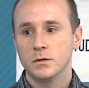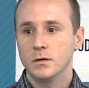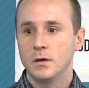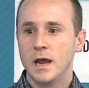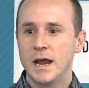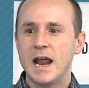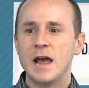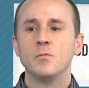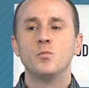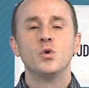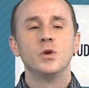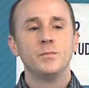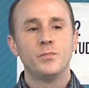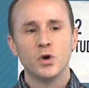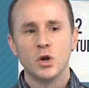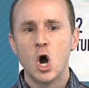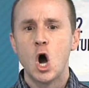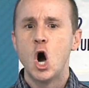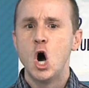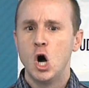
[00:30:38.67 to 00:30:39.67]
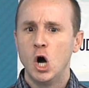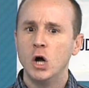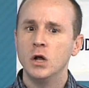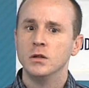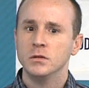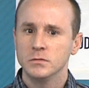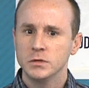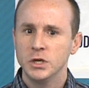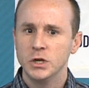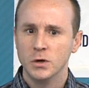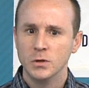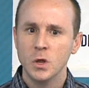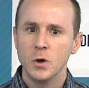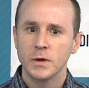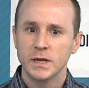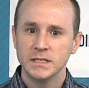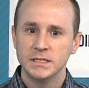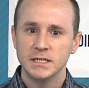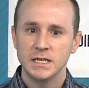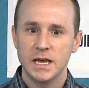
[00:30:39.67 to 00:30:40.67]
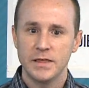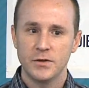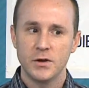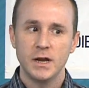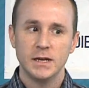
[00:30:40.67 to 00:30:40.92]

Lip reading: and I wouldn't put all low kids together.